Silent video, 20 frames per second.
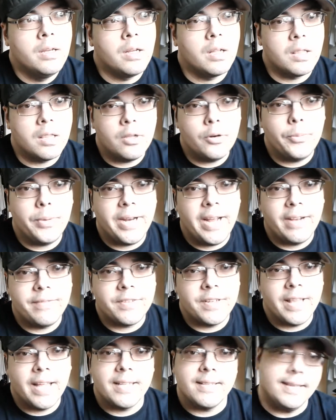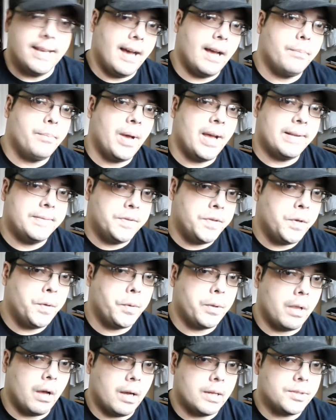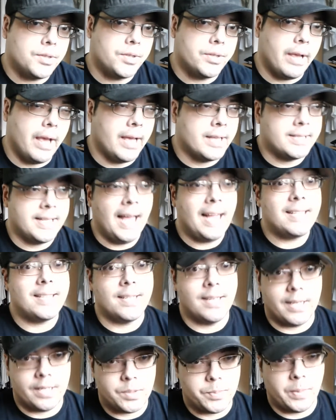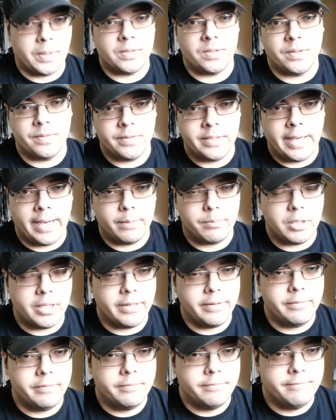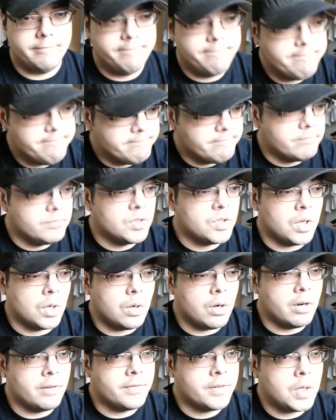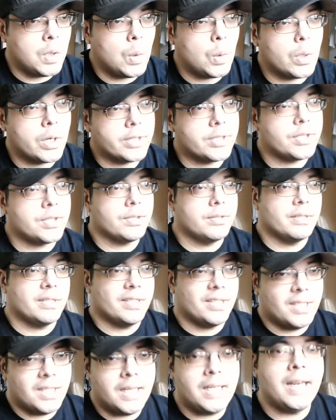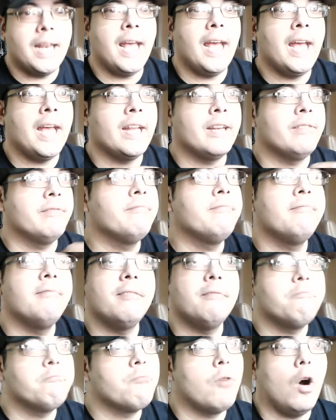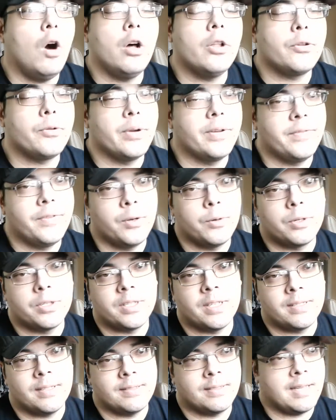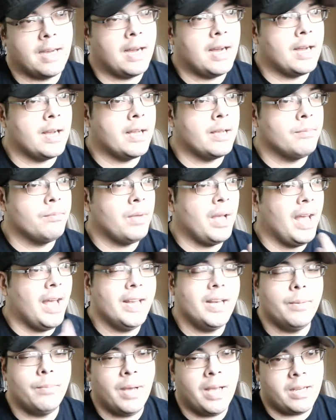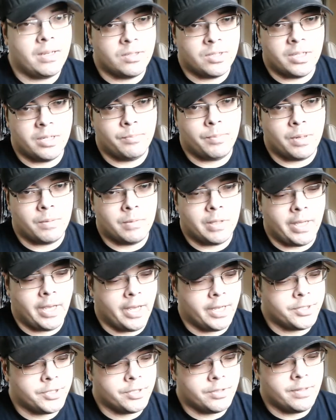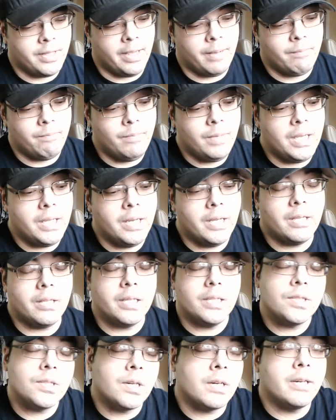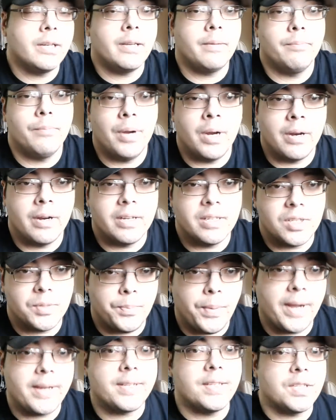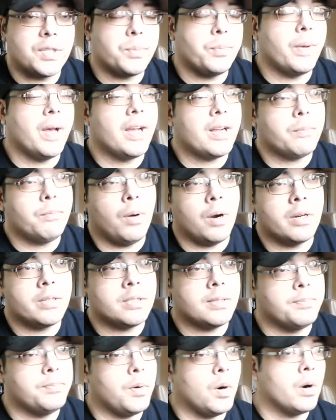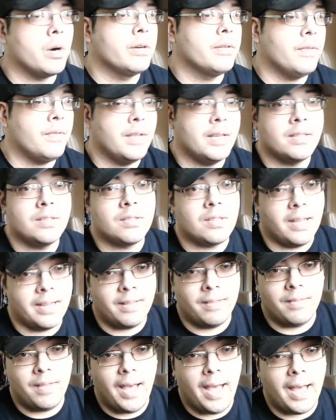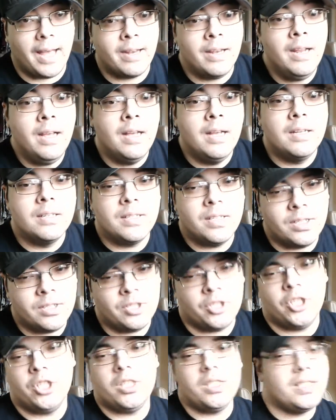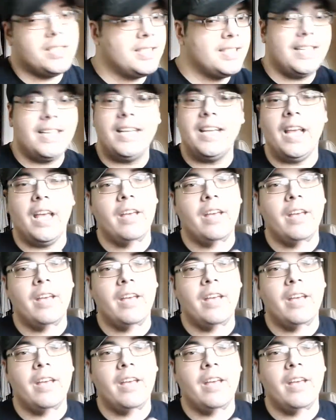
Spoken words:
A little bit after that, the iPad 2 launched, and that's an expensive tablet. So of course, CNET, all the reviewers at the time, any magazine publication, they immediately started comparing spec to spec, part to part, things like that, to see